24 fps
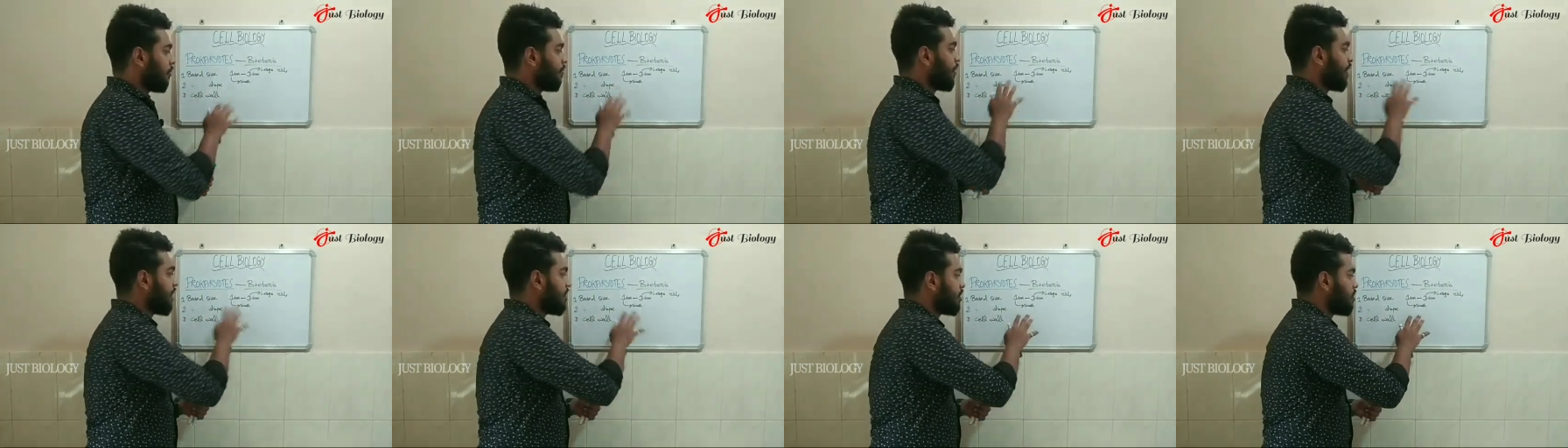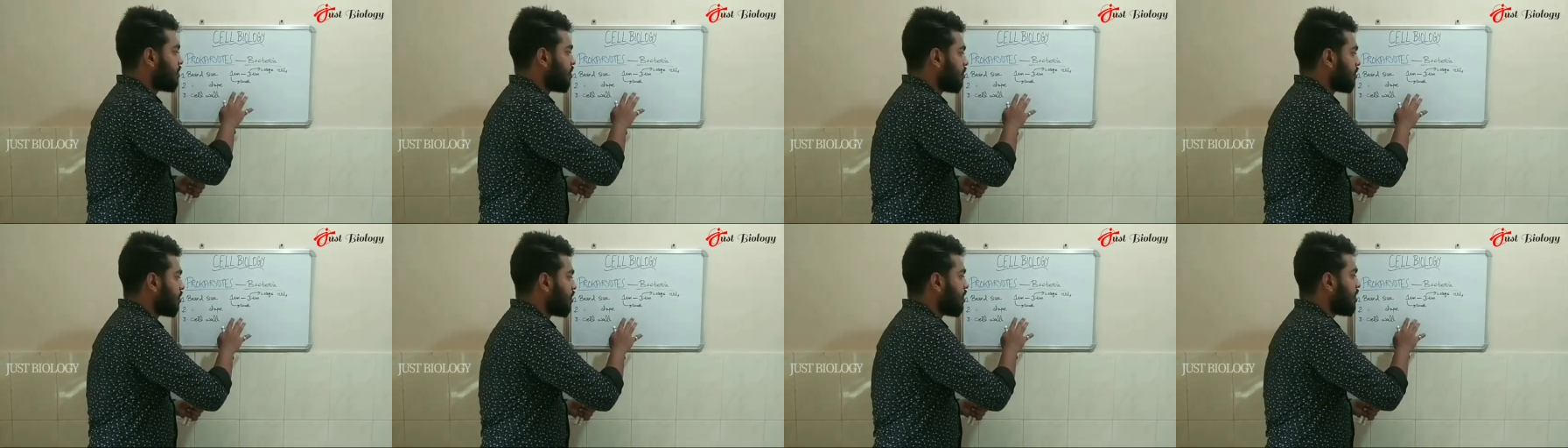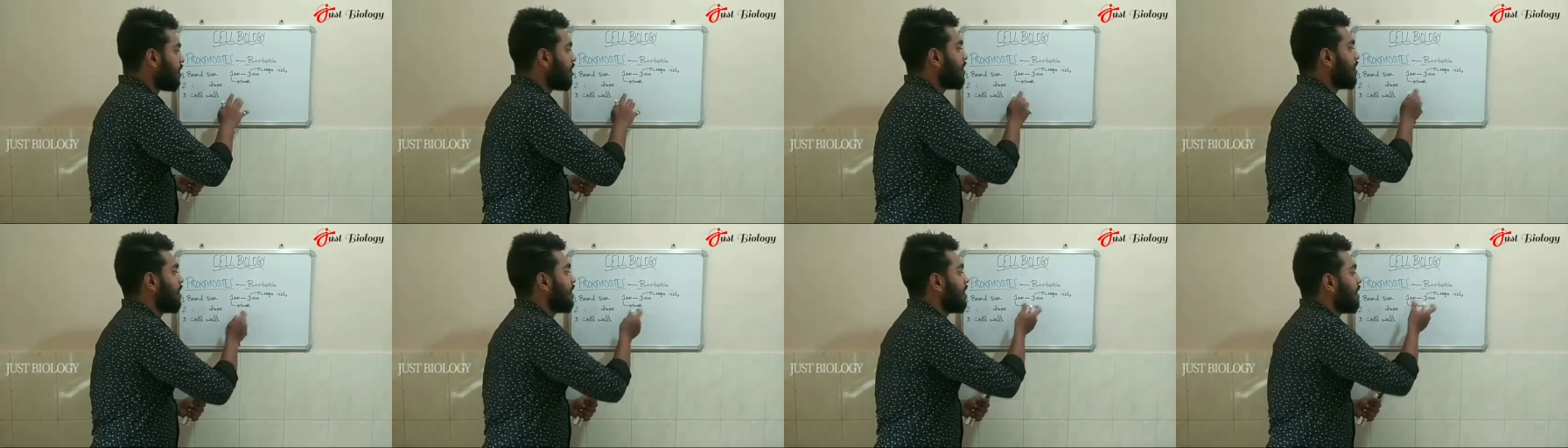based on
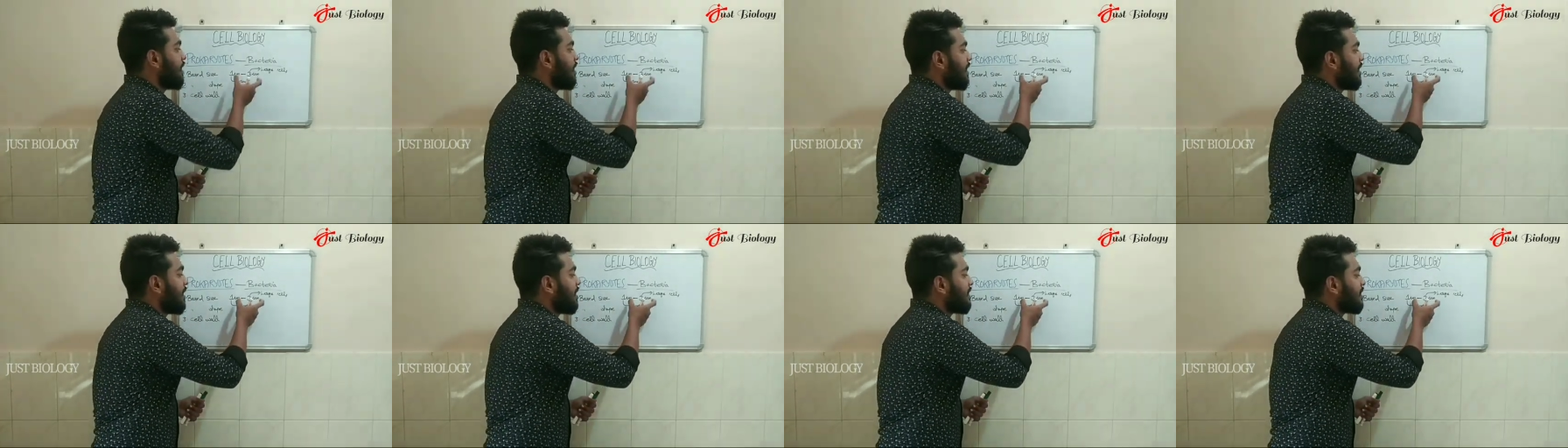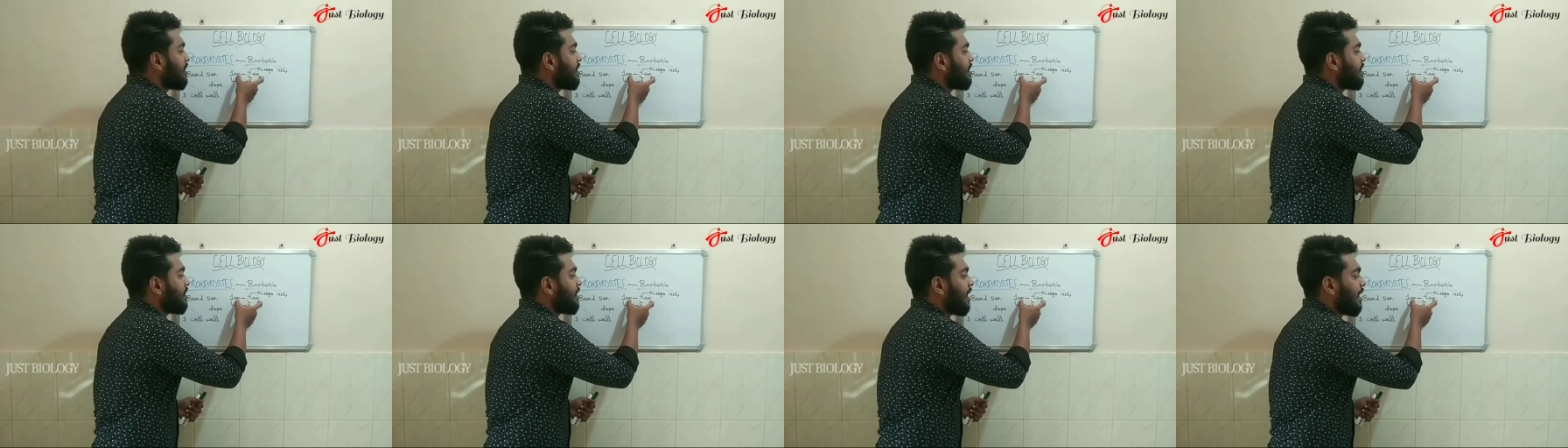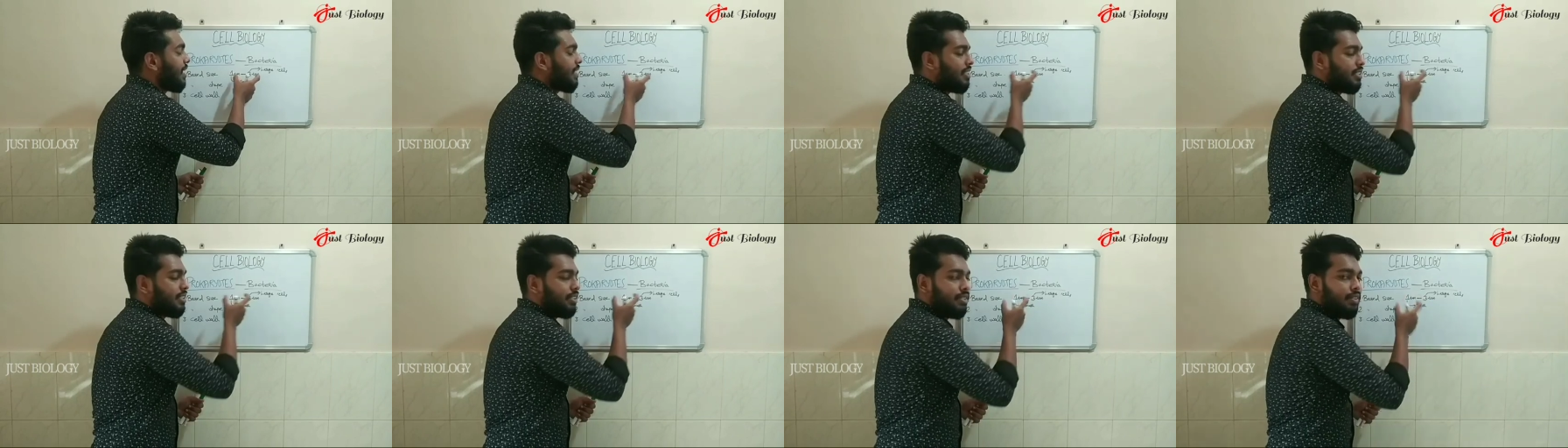the
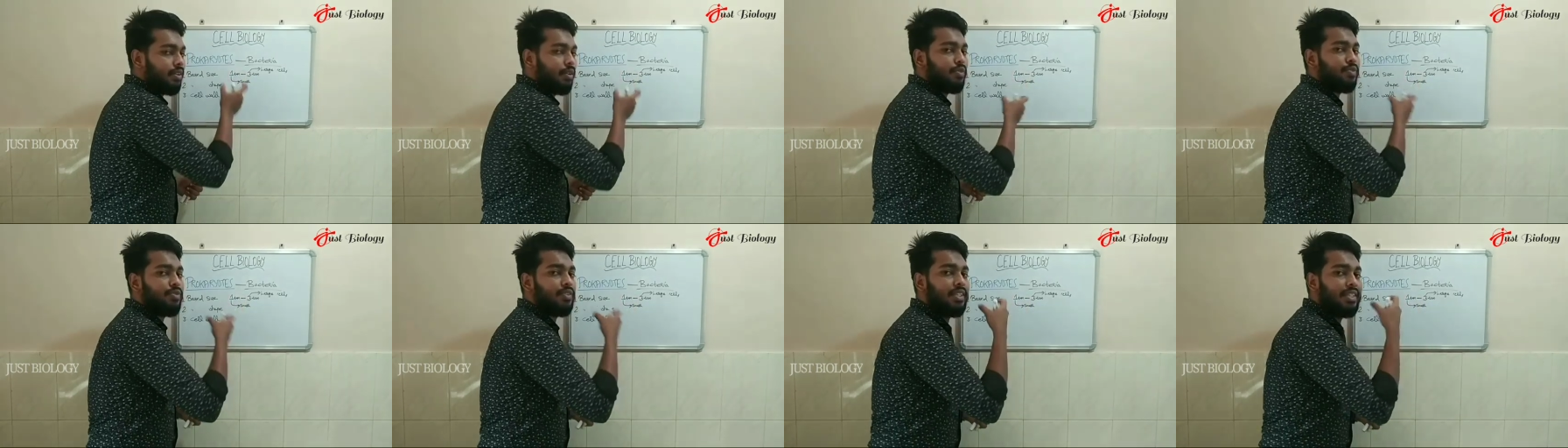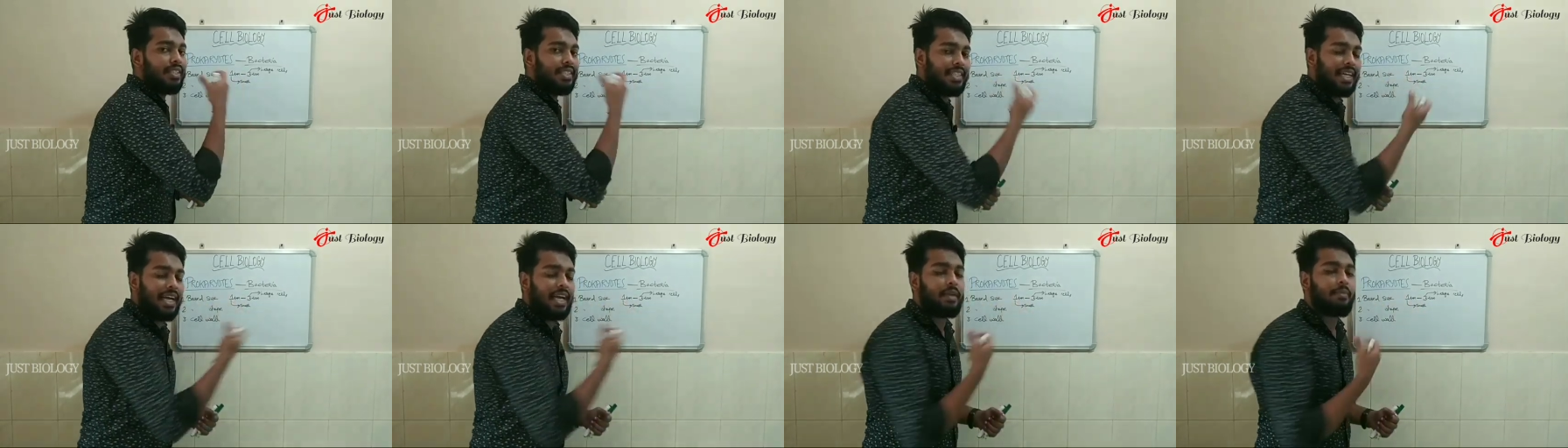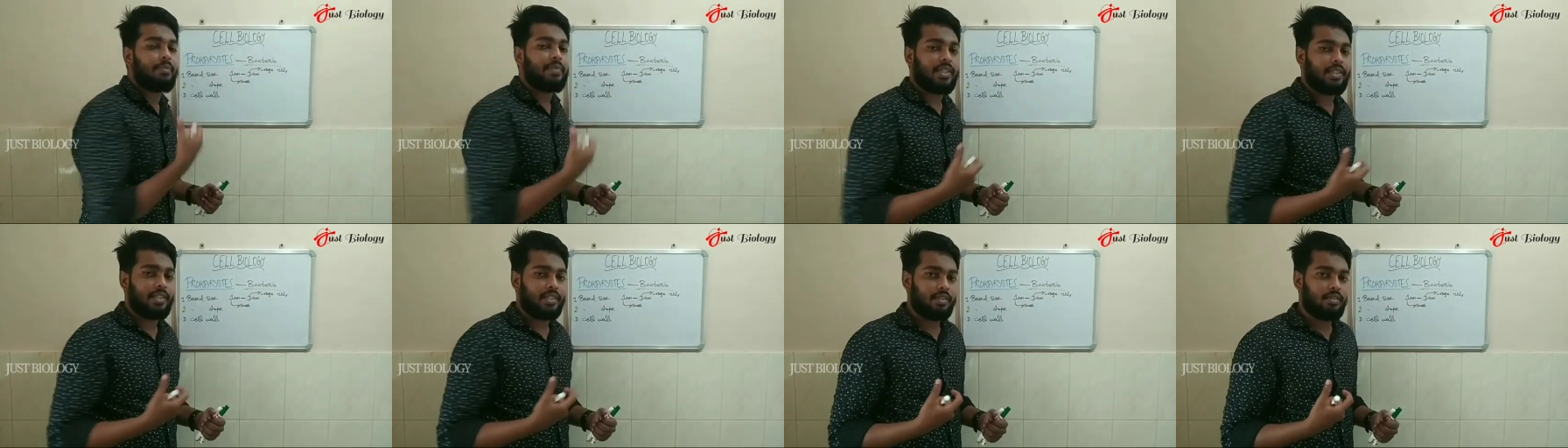size of the
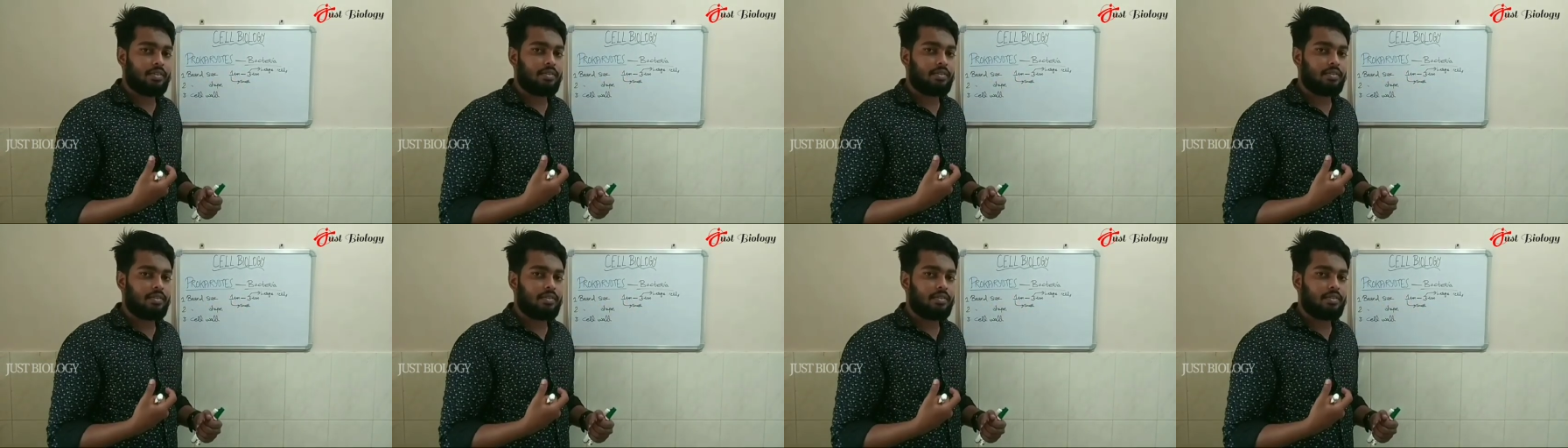diameter